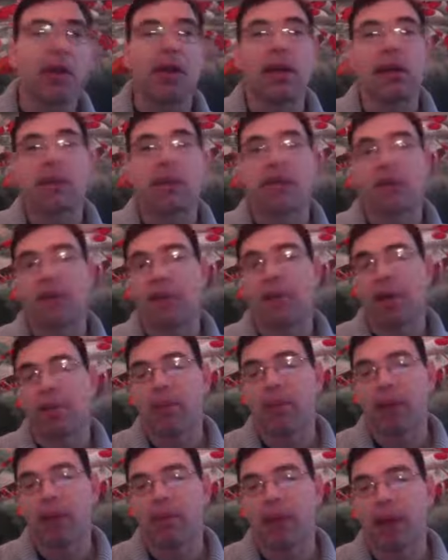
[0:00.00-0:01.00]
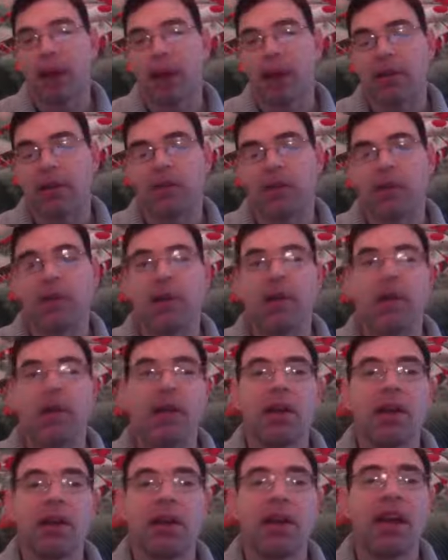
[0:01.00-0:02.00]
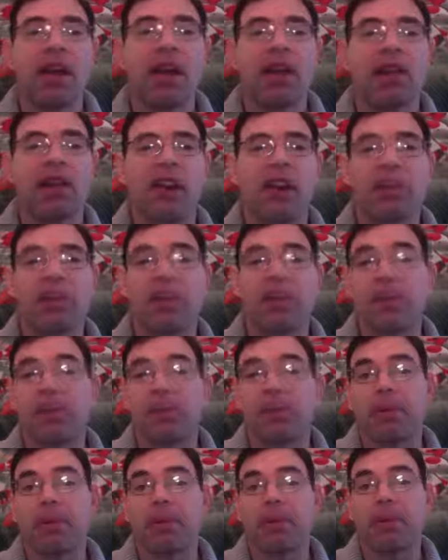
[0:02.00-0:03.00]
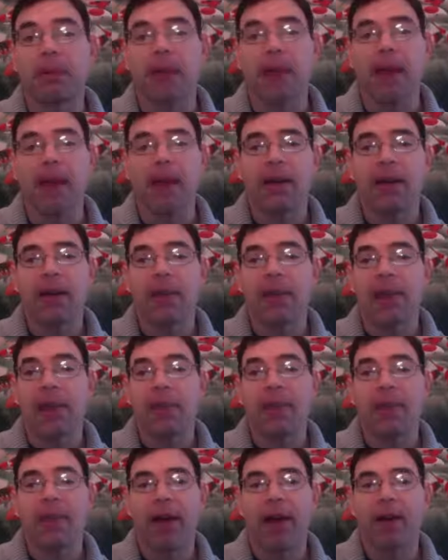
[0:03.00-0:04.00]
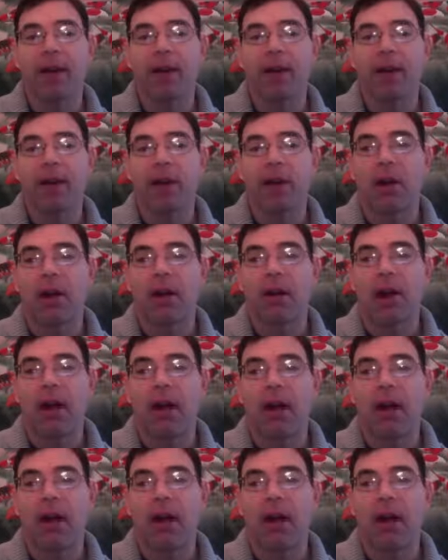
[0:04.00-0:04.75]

Is it an environmental toxin? Because a lot of times people in UK, I'm finding, are